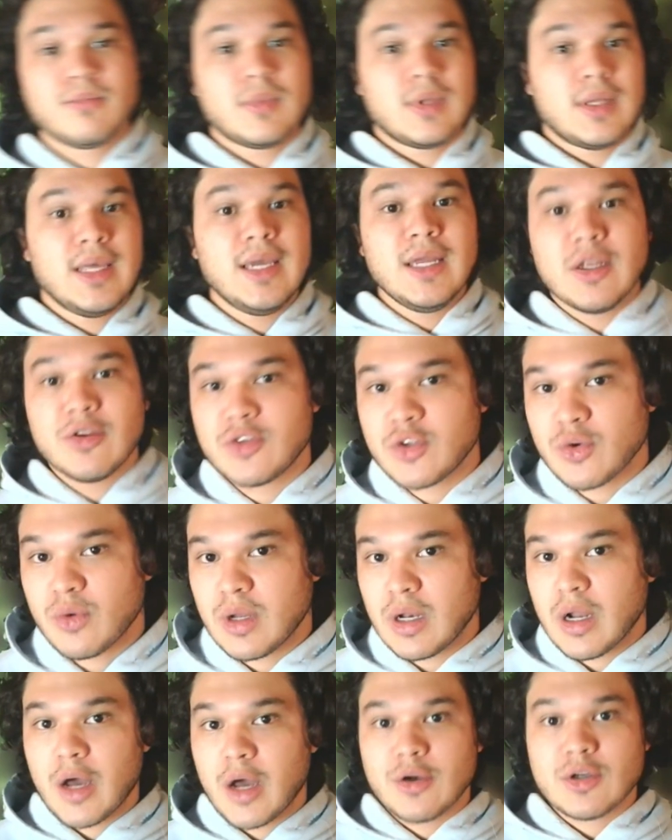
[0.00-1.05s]
Lean into
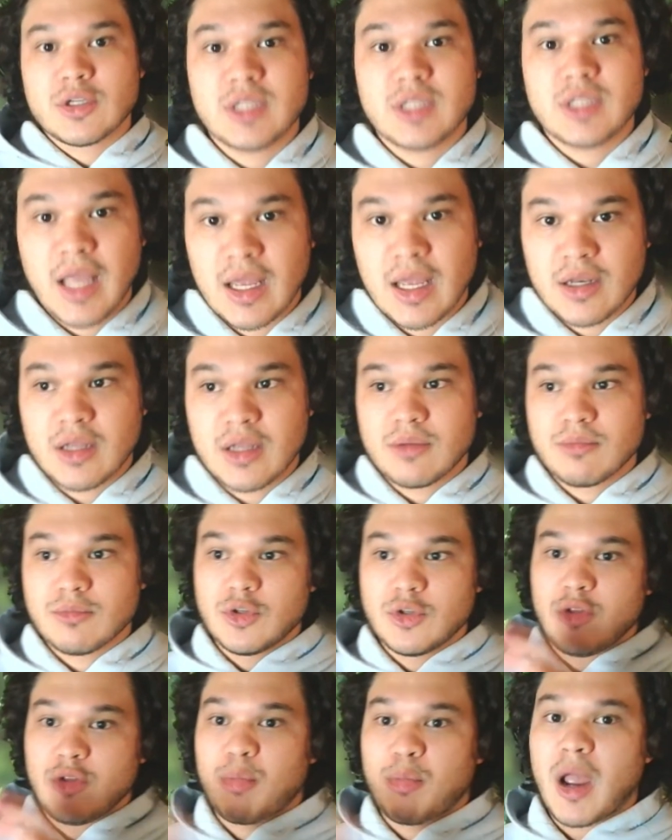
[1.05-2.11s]
it, understand it,
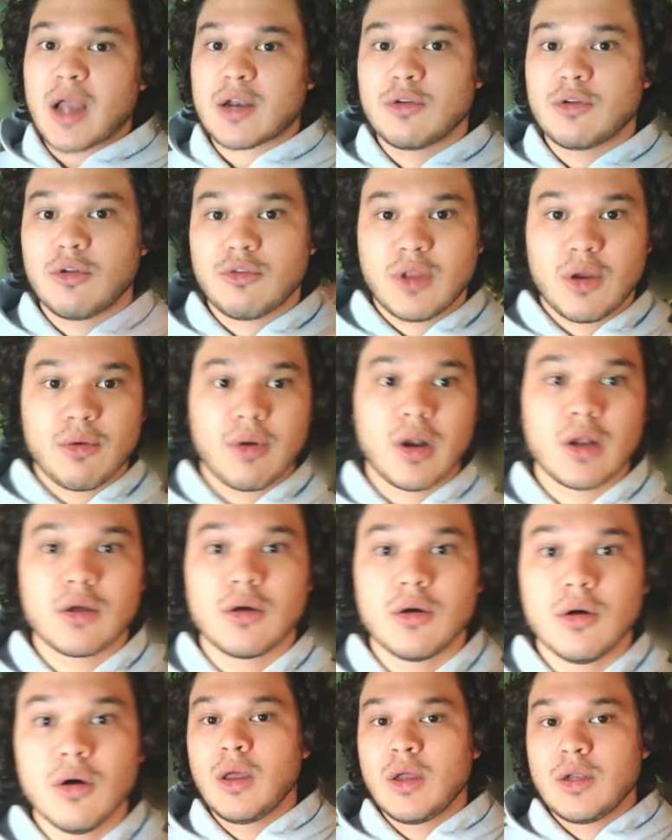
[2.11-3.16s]
do the practical,
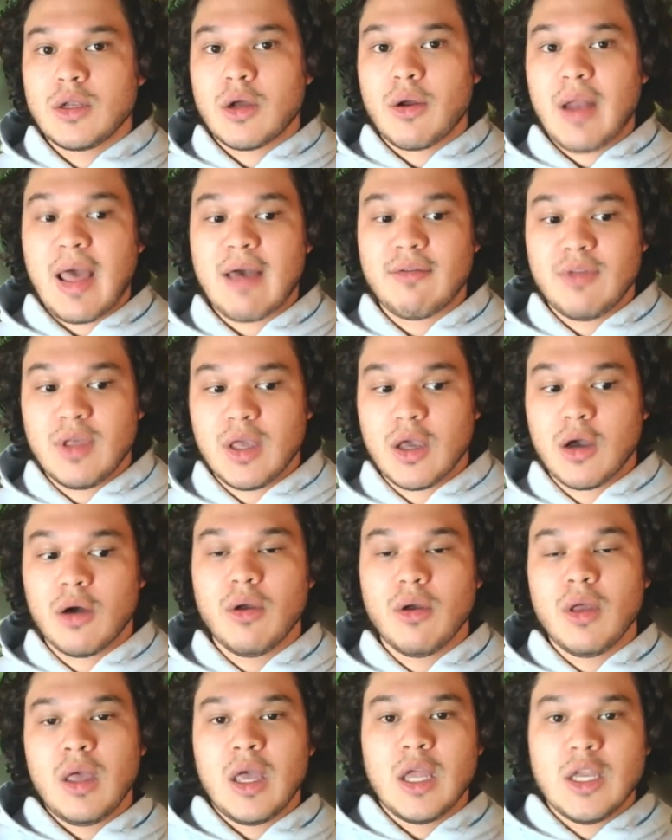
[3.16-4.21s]
theoretical, don't have ego,
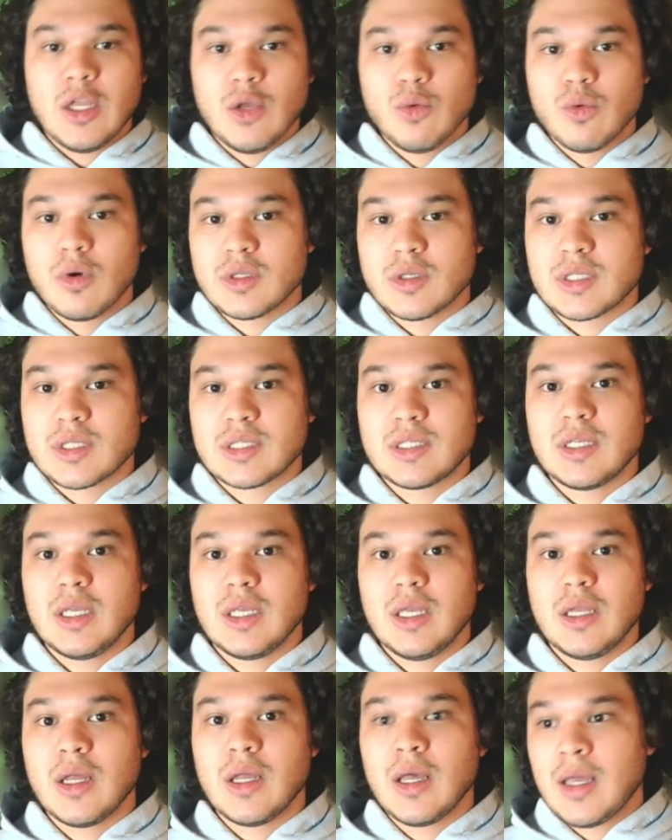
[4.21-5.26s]
and you will
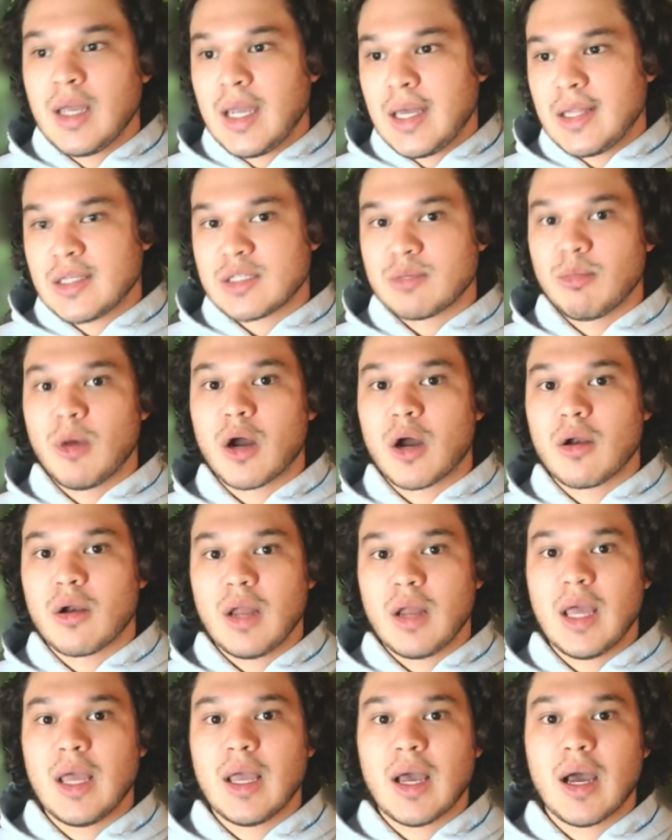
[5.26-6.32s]
succeed in this modern
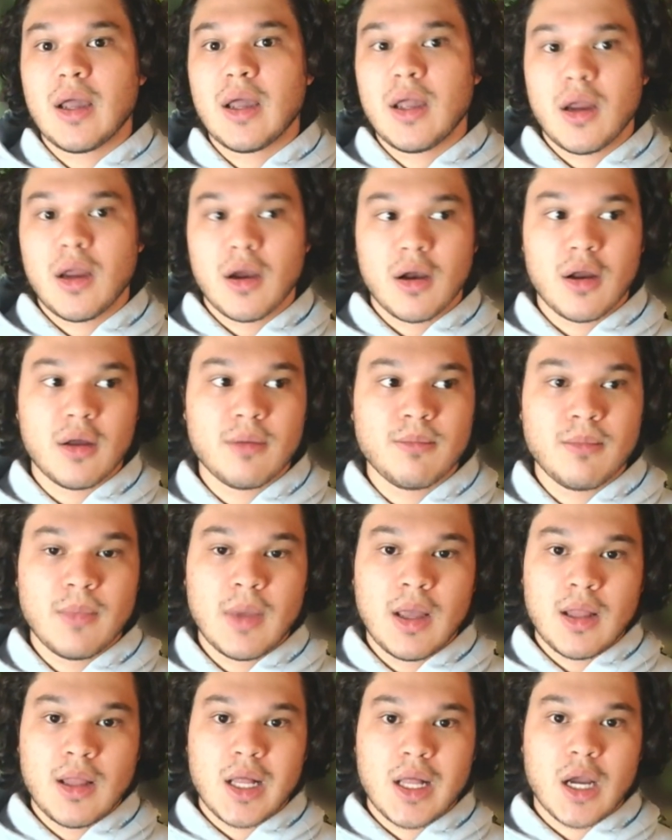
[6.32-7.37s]
AI era.
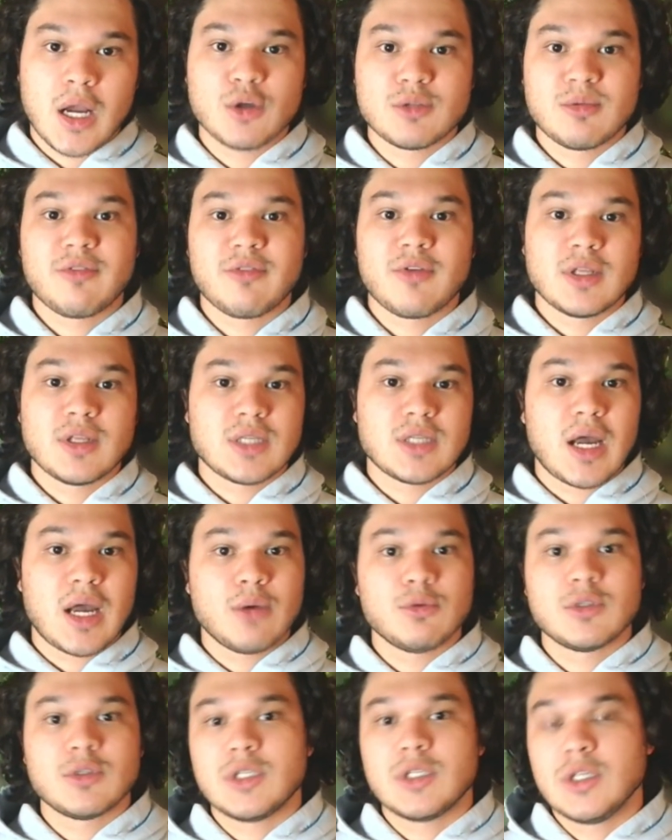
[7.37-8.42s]
Like always, my friends, I
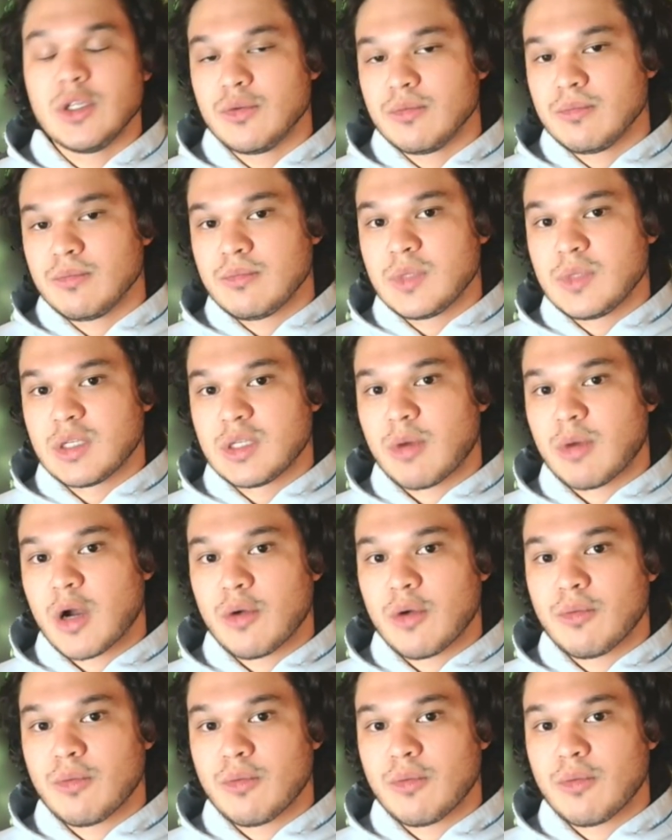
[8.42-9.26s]
will see you tomorrow.